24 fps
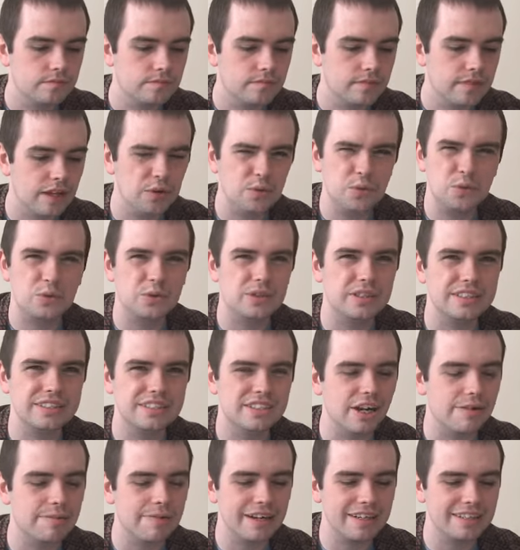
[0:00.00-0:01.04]
How good is
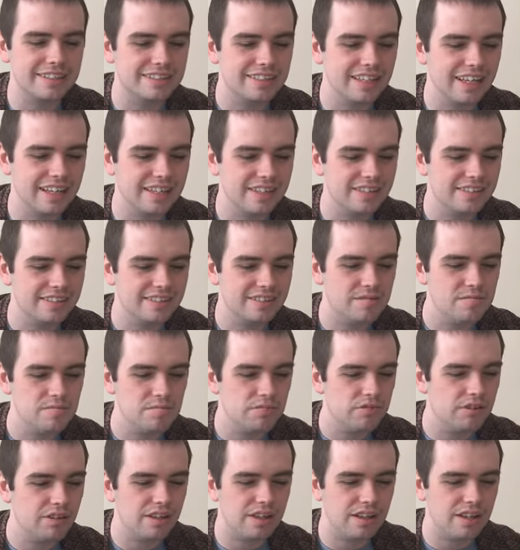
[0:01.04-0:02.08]
Tom Hanks, eh?
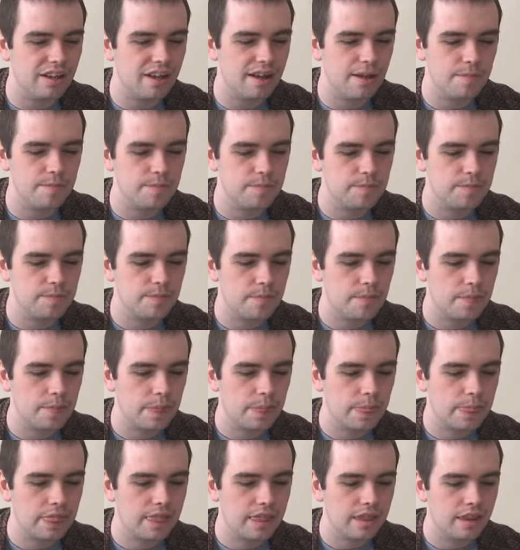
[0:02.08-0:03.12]
Brilliant, eh?
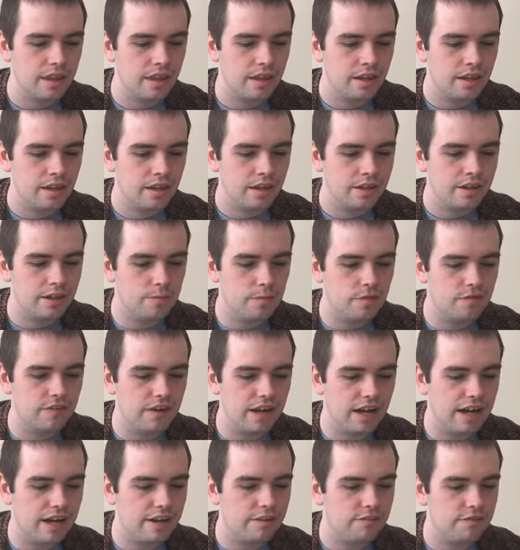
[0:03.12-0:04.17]
Number
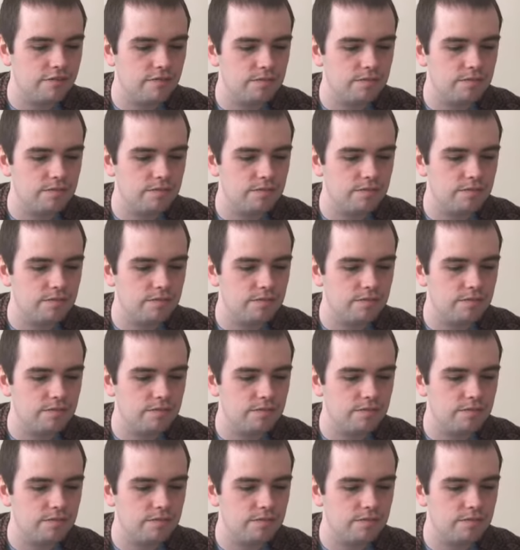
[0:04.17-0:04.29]
5.